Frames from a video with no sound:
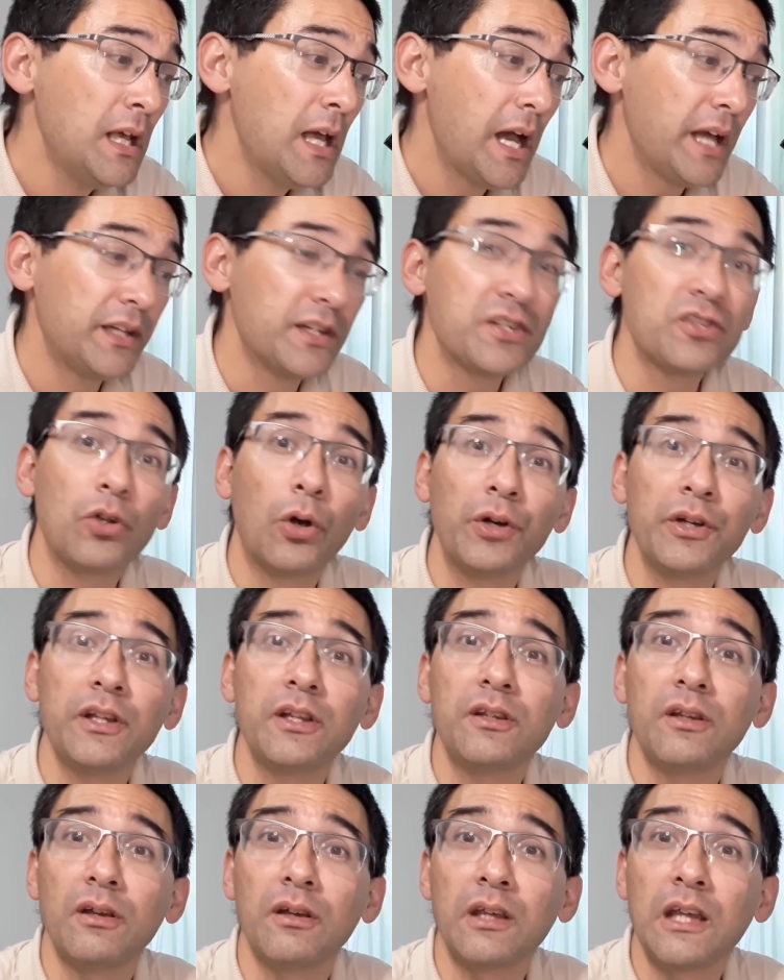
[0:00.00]
And I
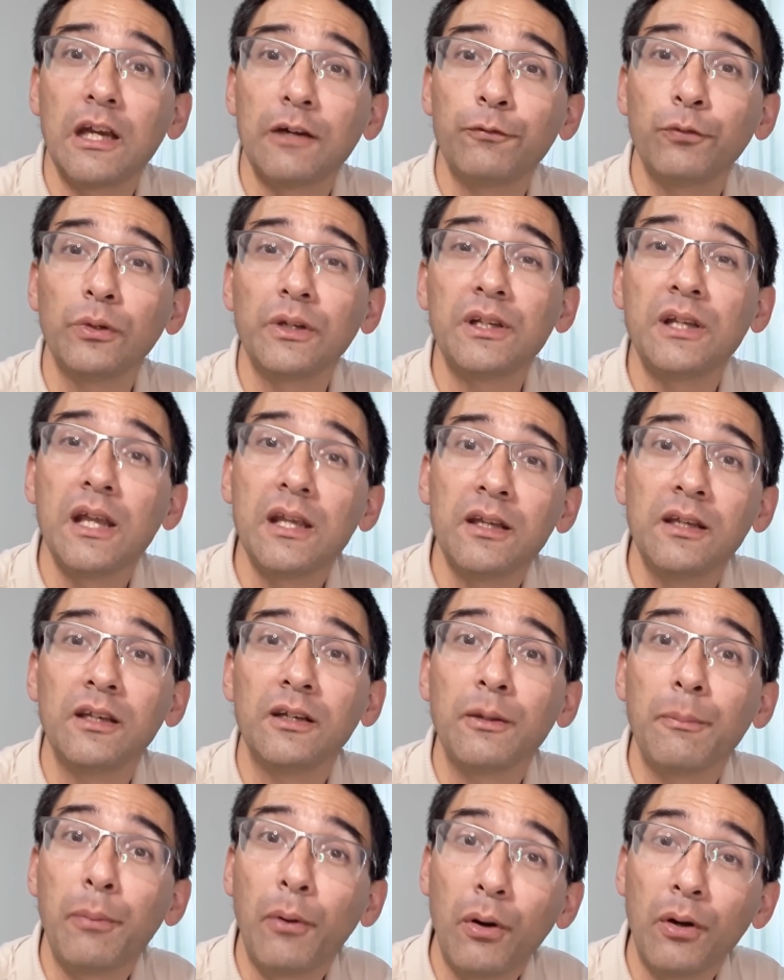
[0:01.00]
started uh, carefully taking
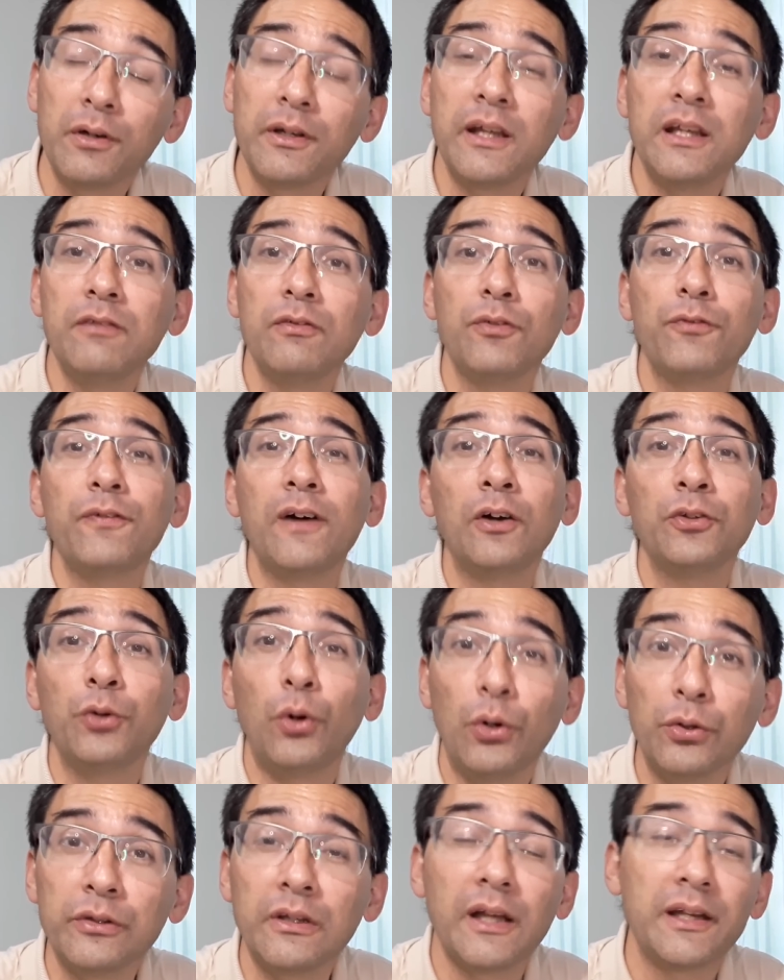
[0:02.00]
it apart. I even found
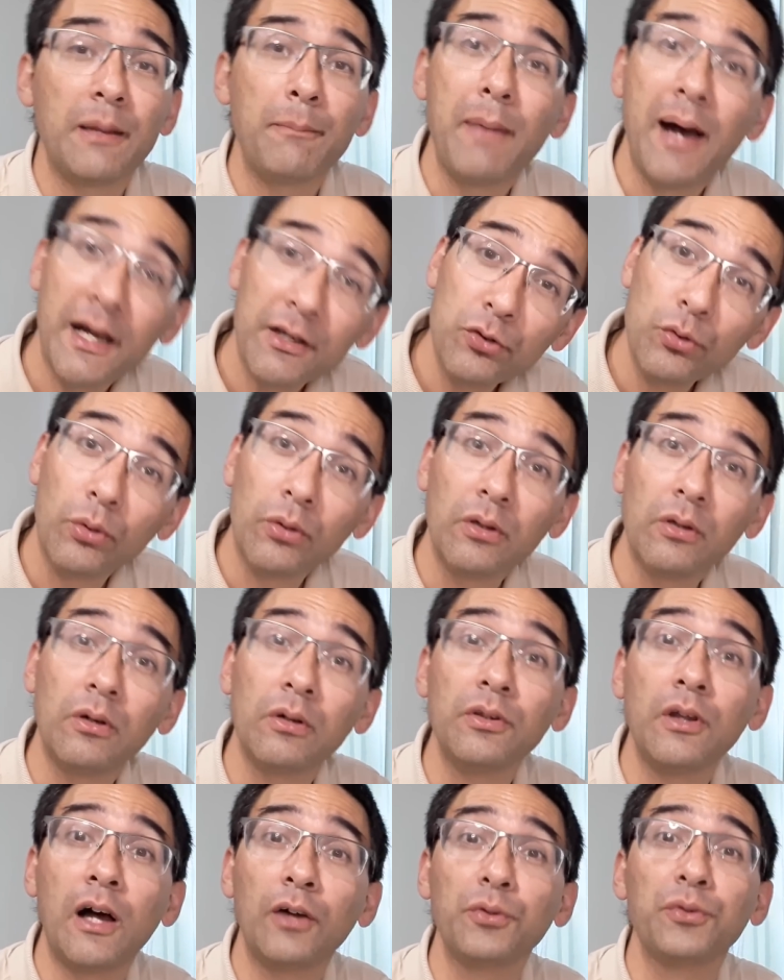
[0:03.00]
online a manual
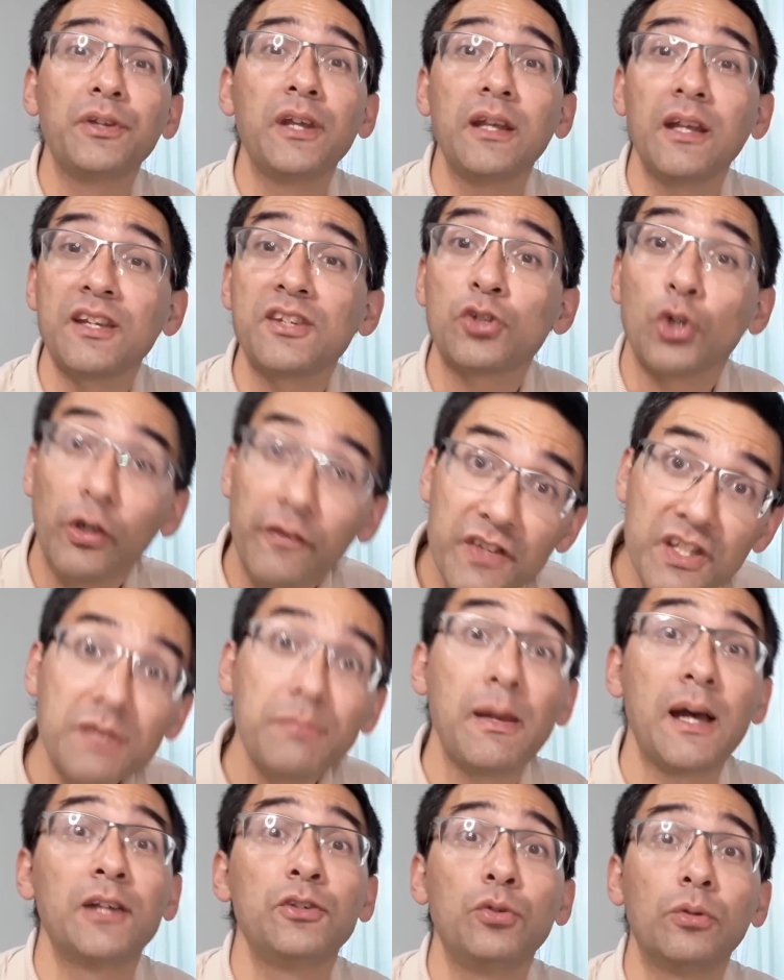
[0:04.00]
on how to take a service
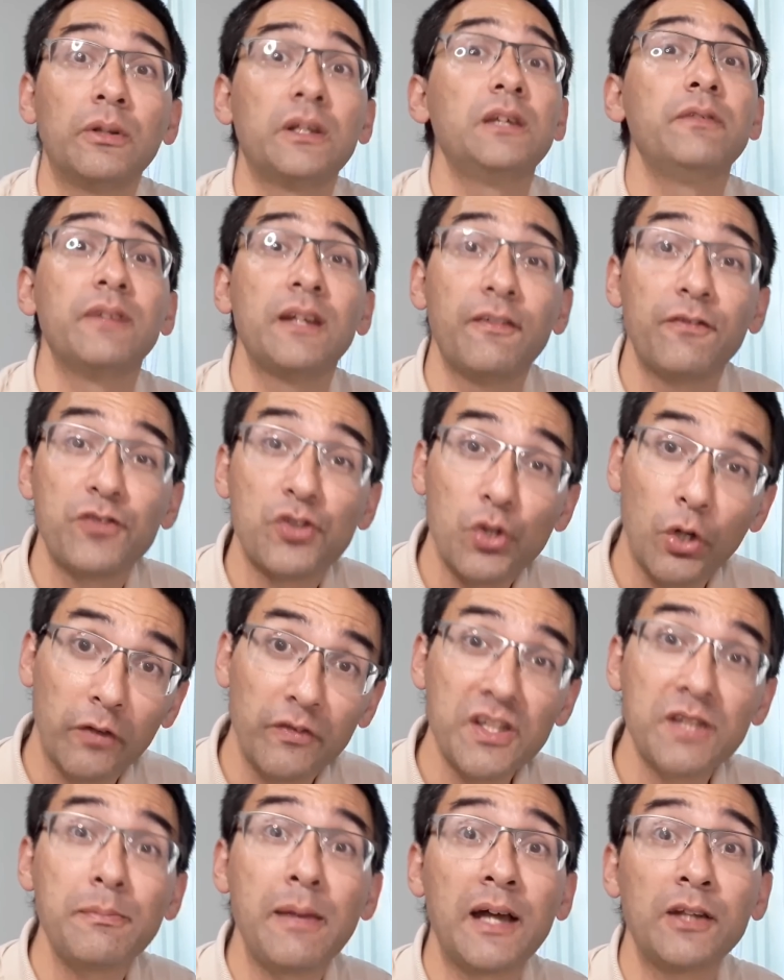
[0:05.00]
manual. They even have
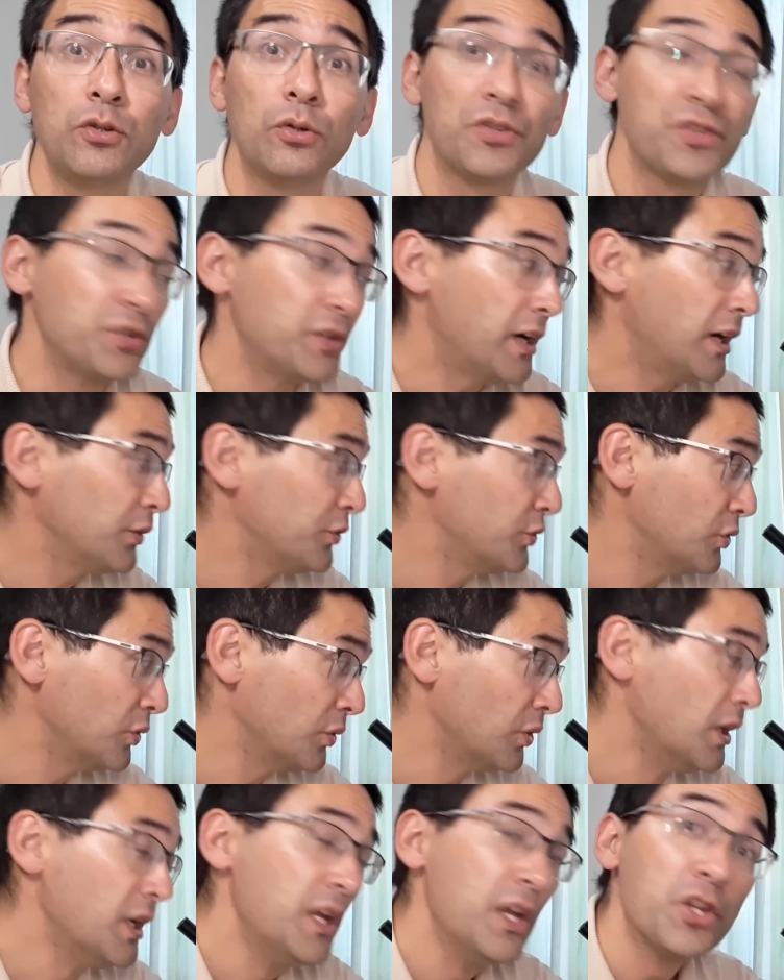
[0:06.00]
service manuals on how
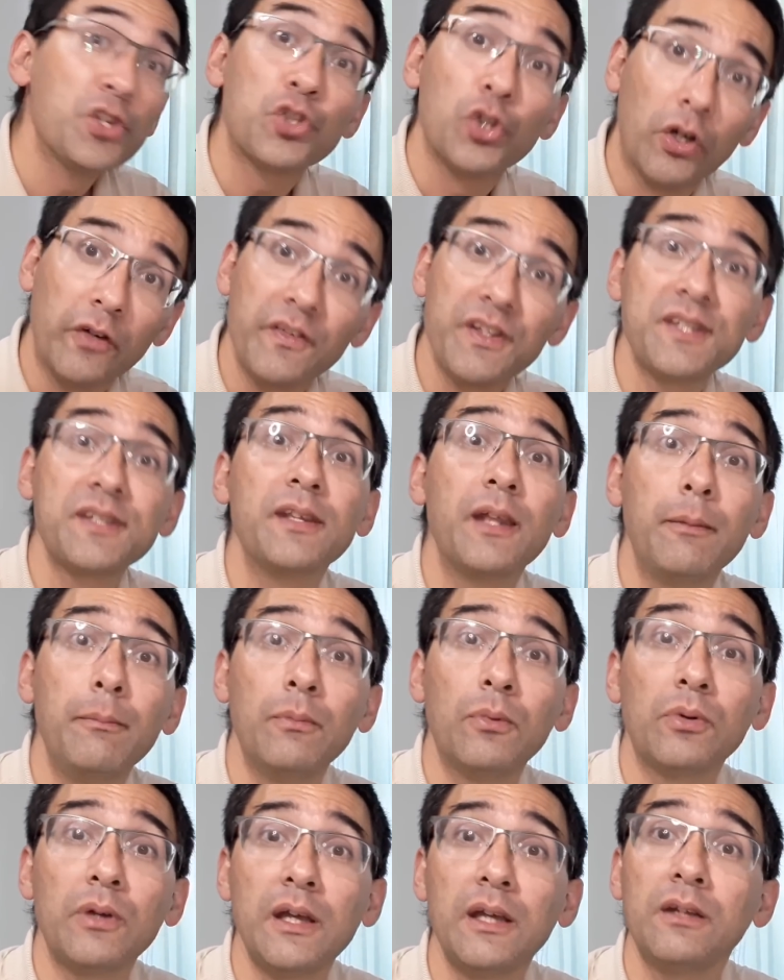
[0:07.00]
to service
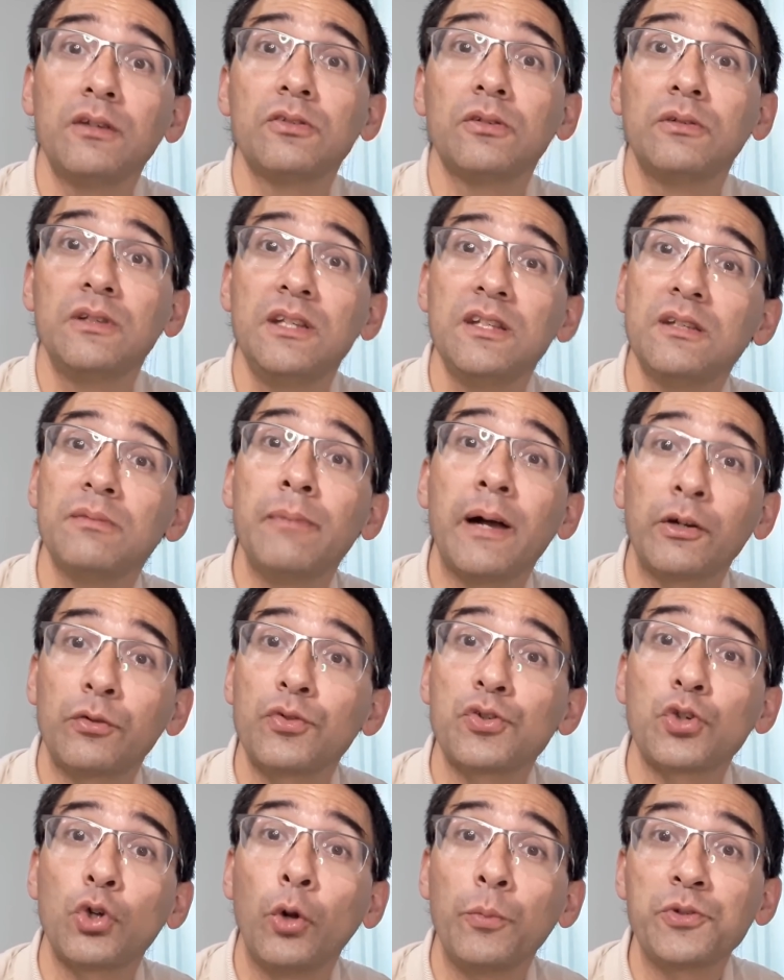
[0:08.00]
them. Okay, so these
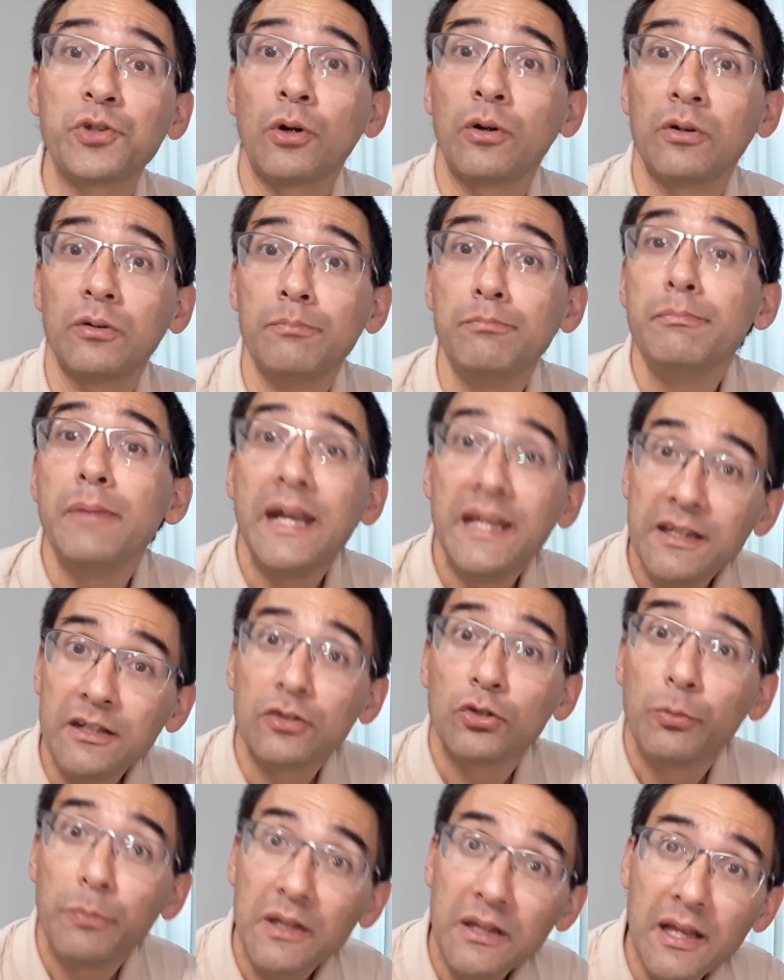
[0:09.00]
microscopes are meant
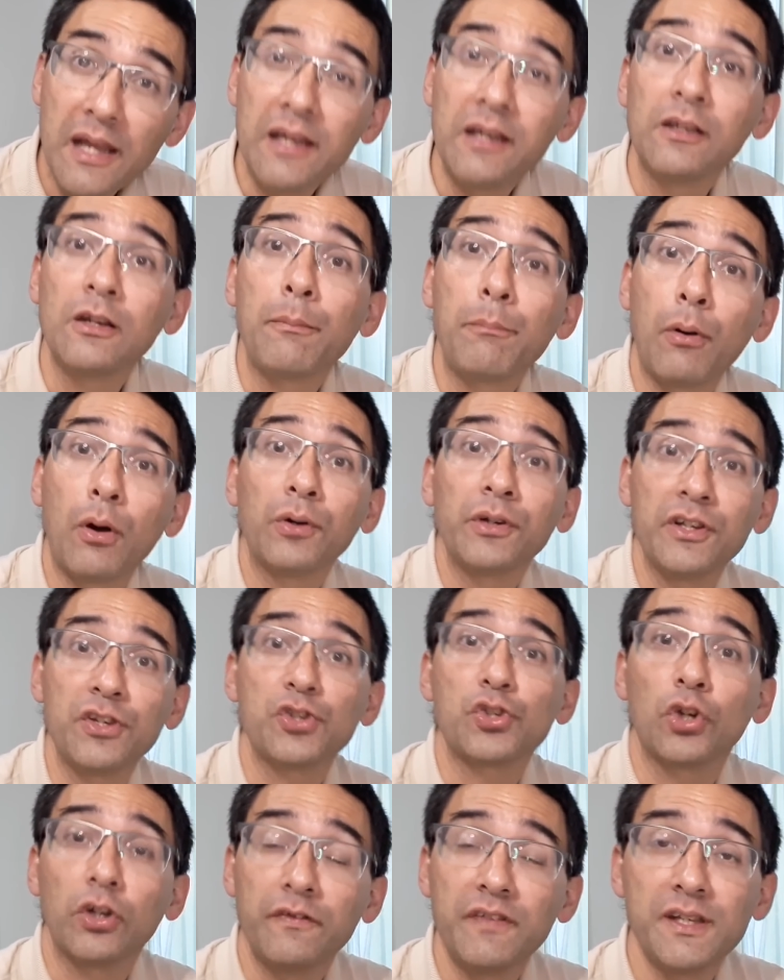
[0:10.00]
meant to be taken apart and
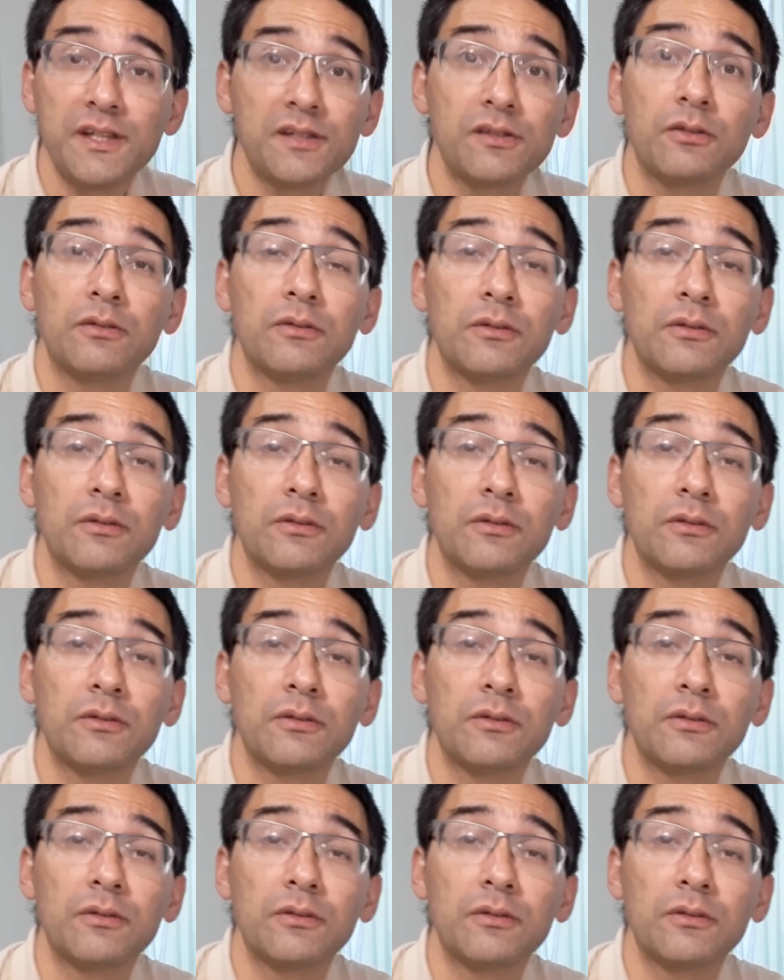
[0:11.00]
serviced.